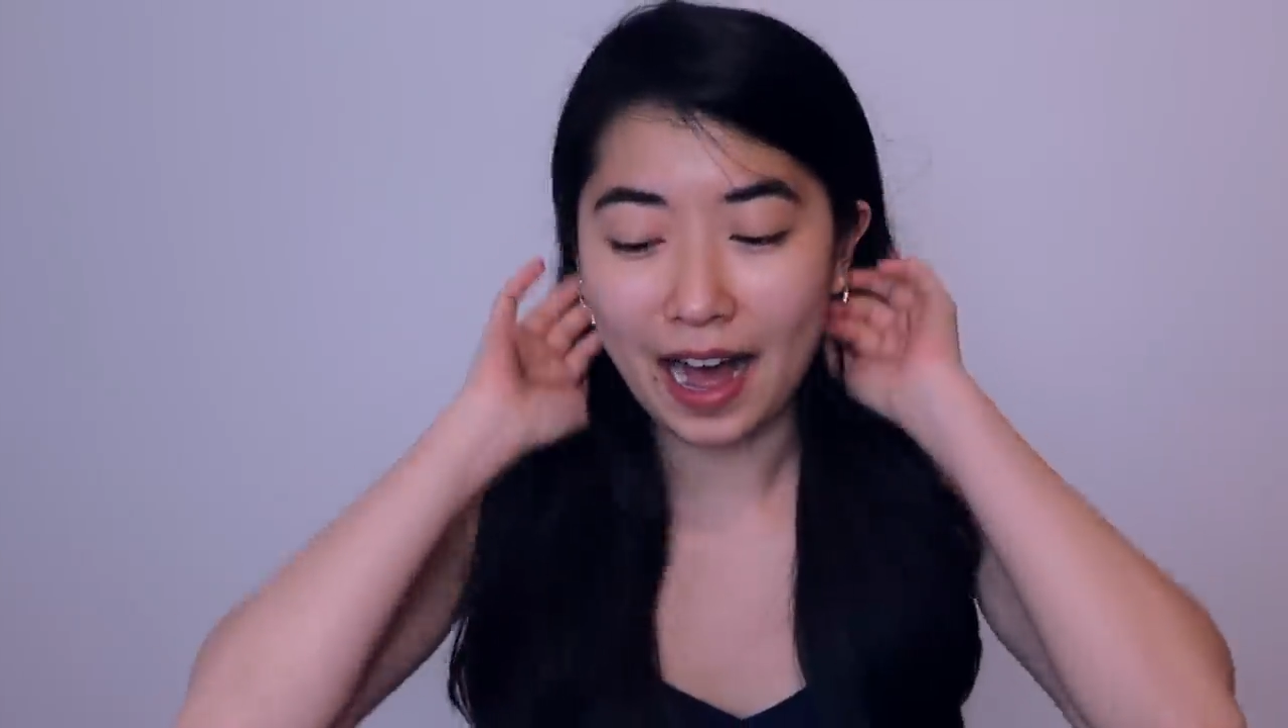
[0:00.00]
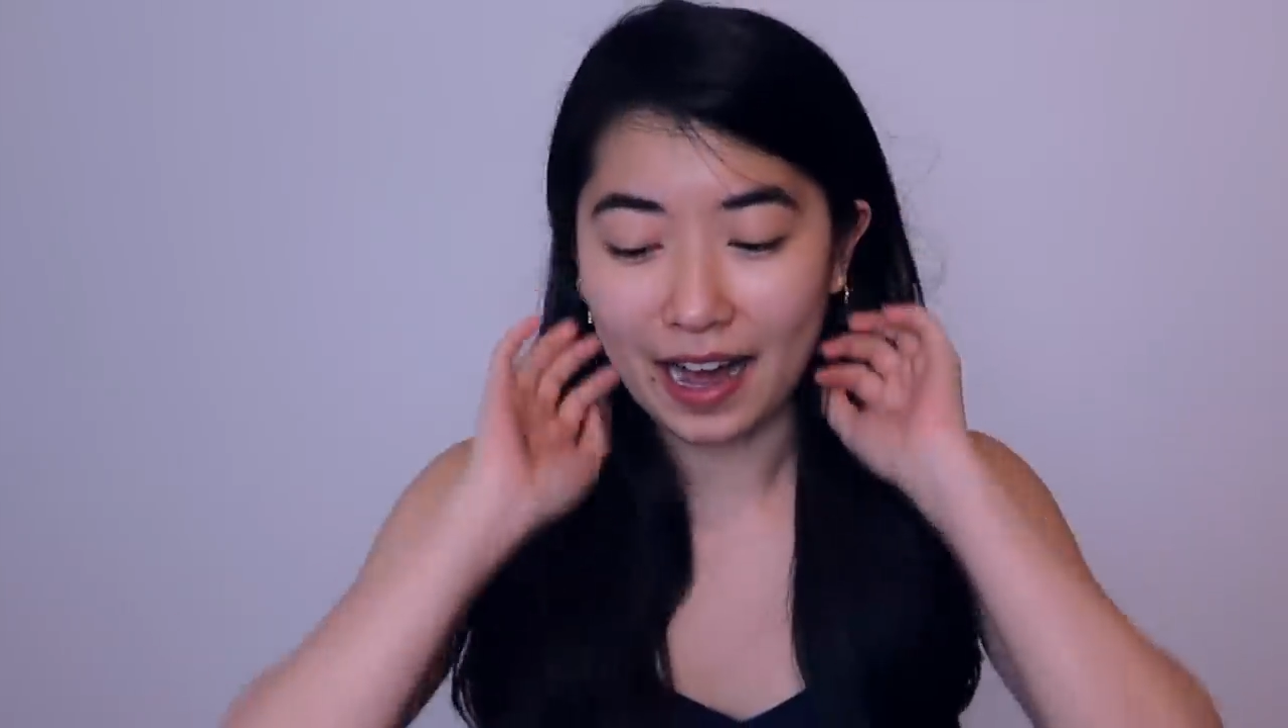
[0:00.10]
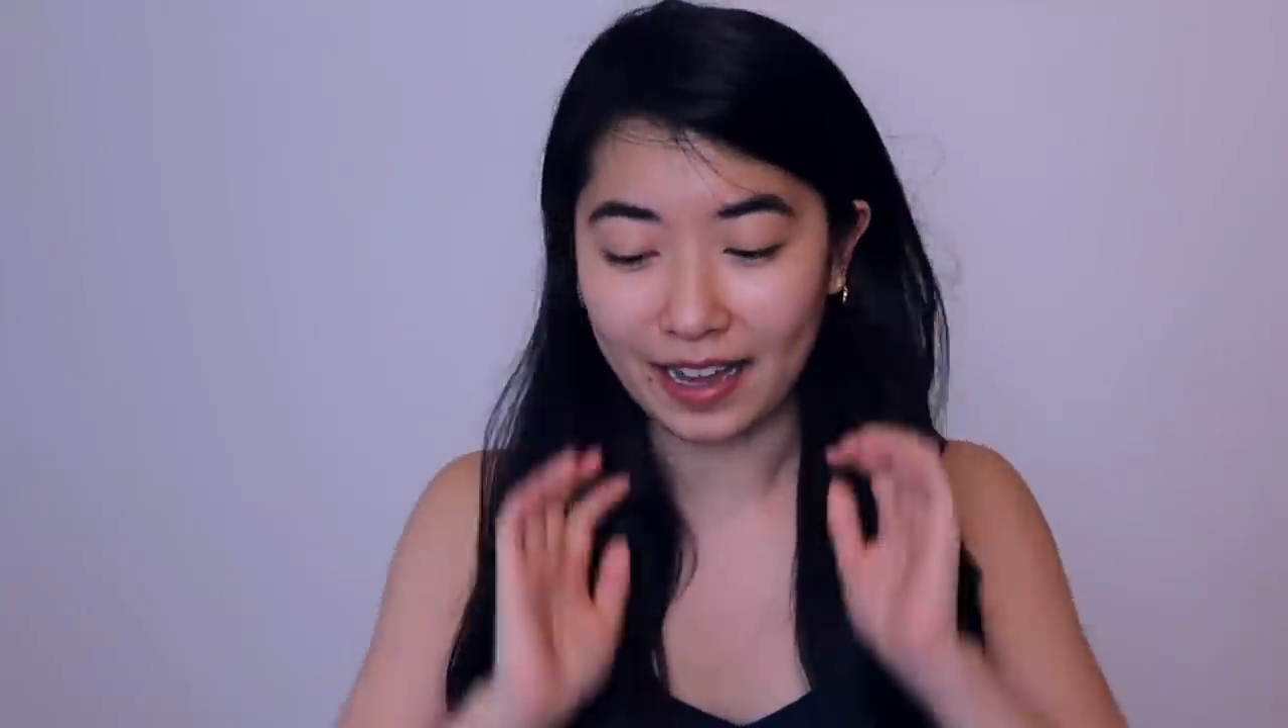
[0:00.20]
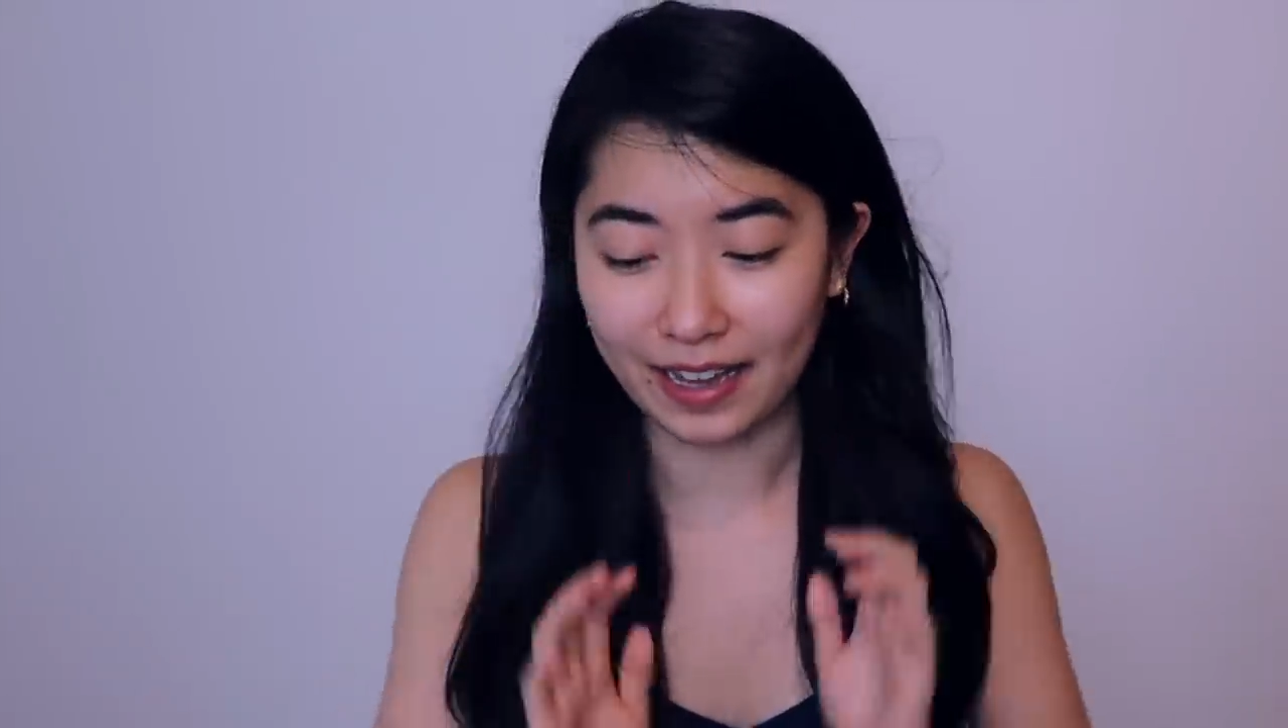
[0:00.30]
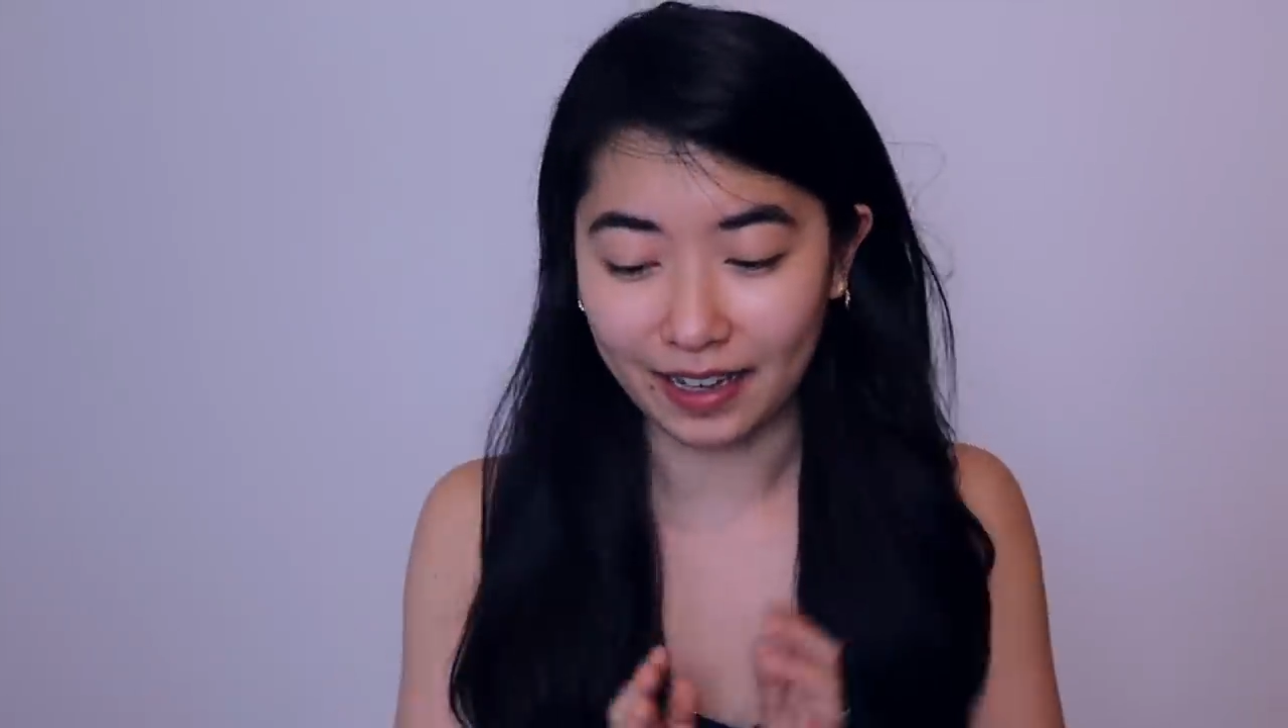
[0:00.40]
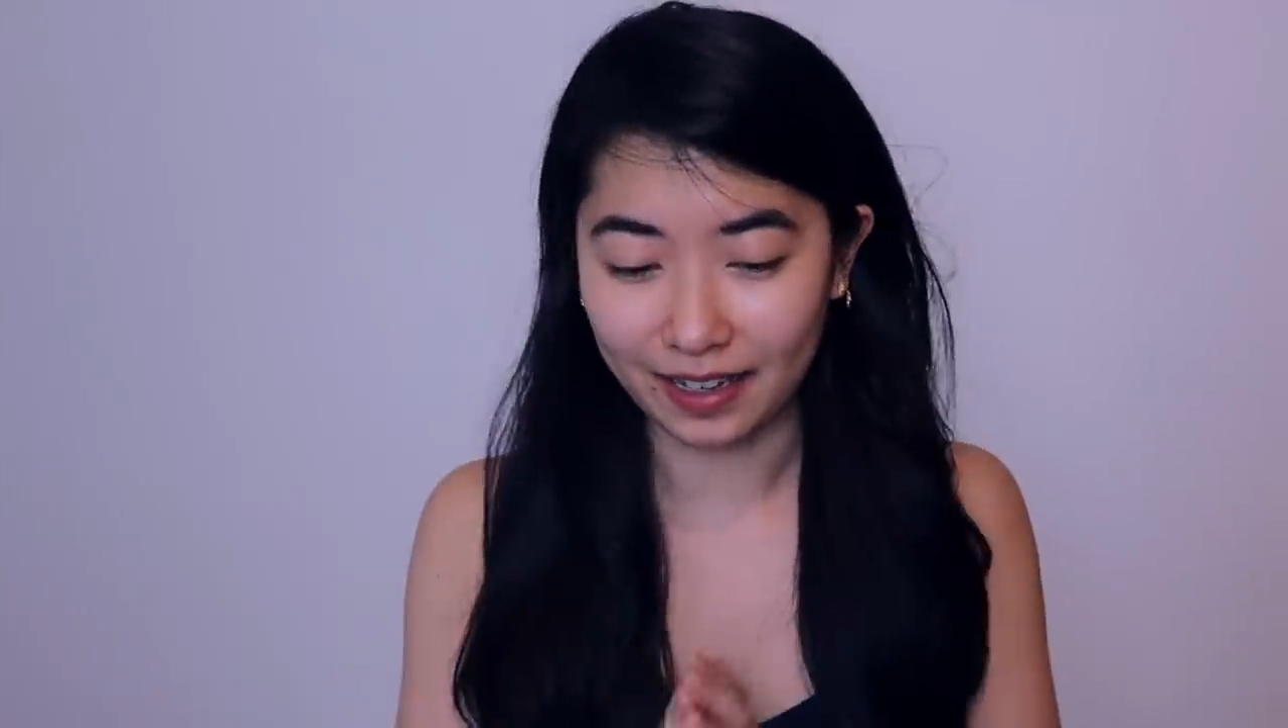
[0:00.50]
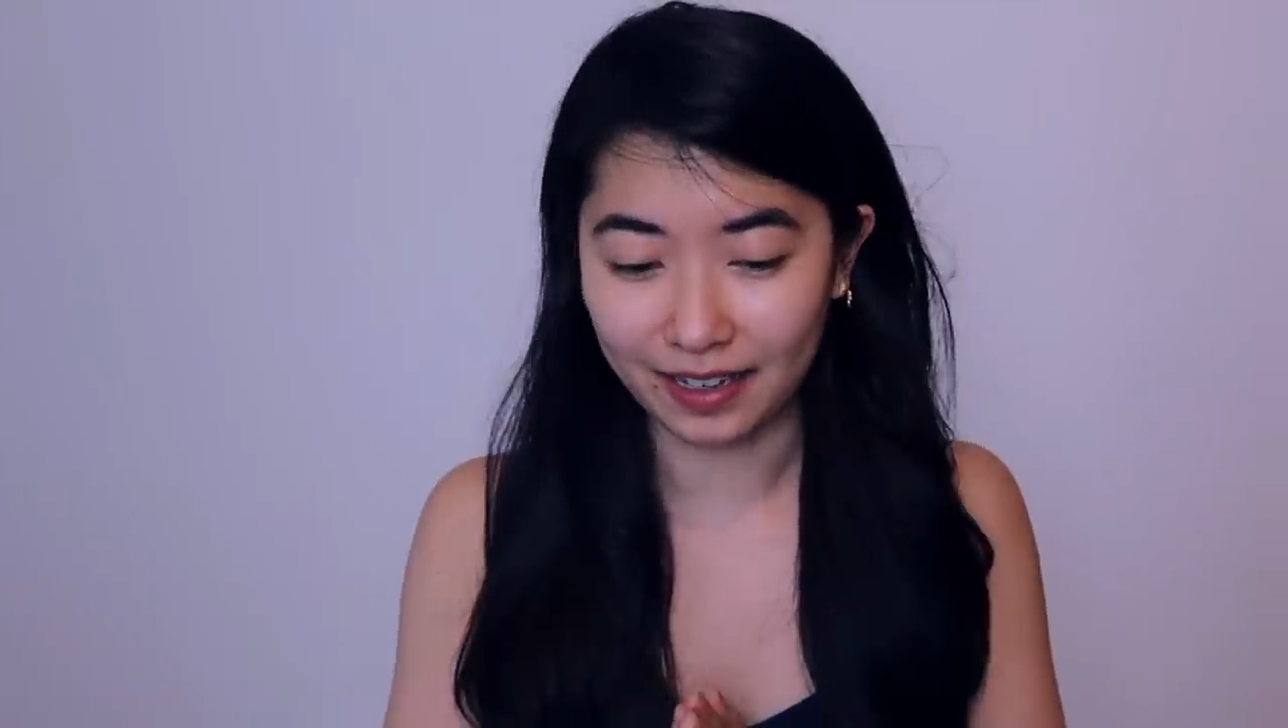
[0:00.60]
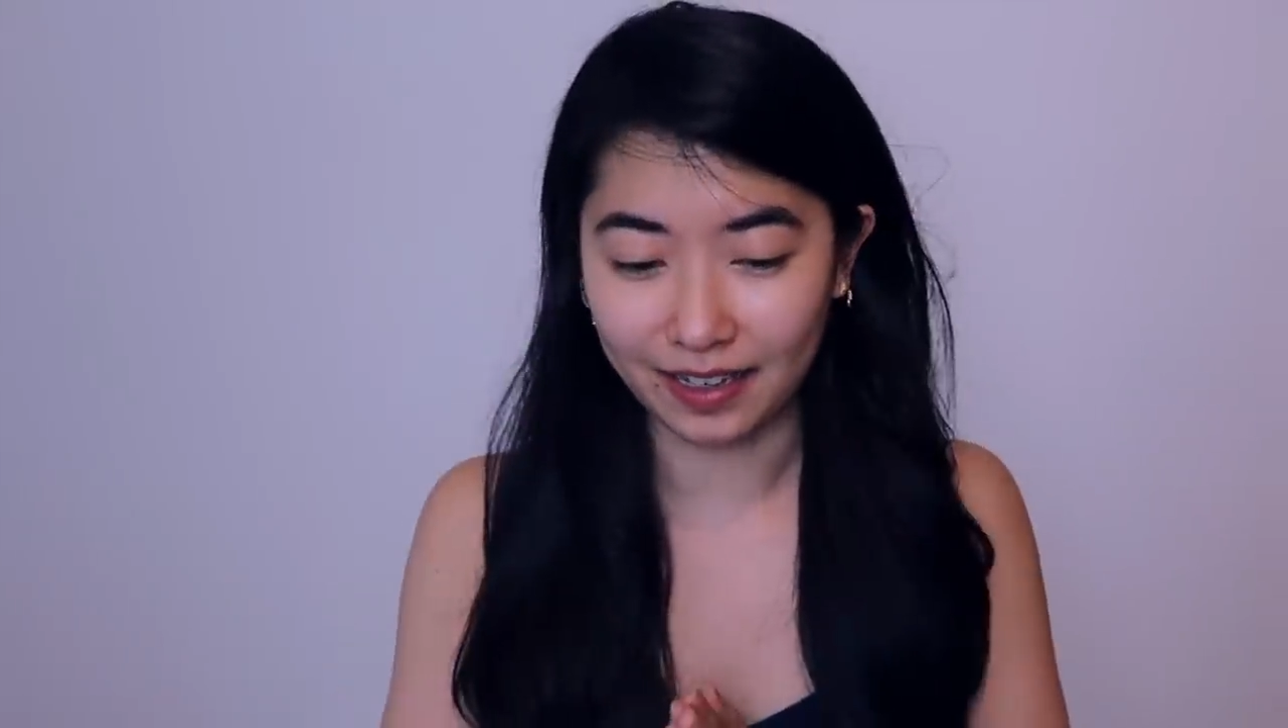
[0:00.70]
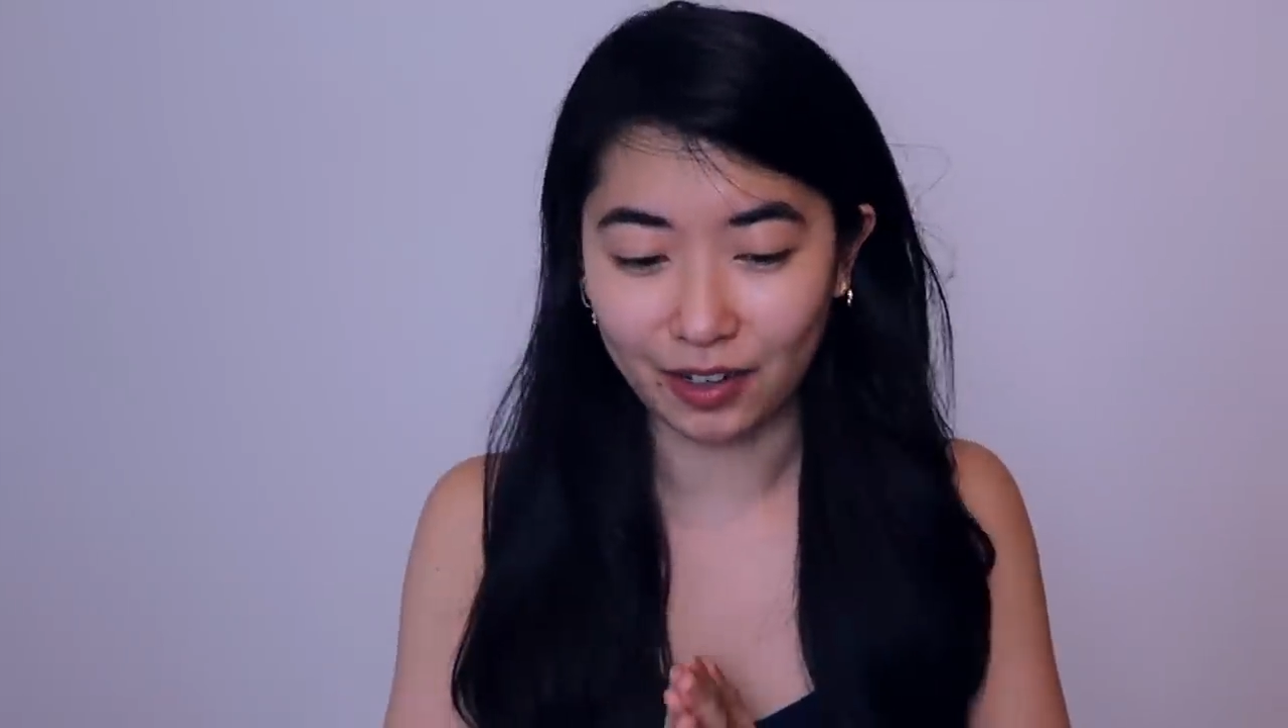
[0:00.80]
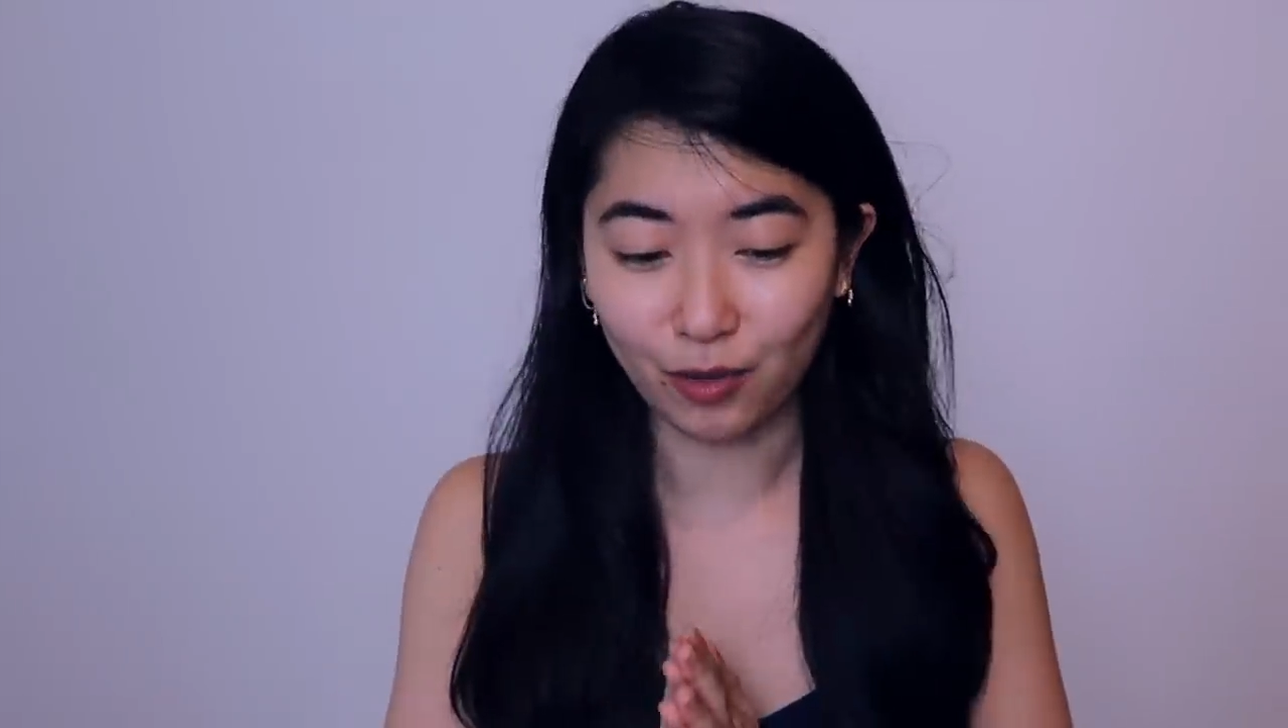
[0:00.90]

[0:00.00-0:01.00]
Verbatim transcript: I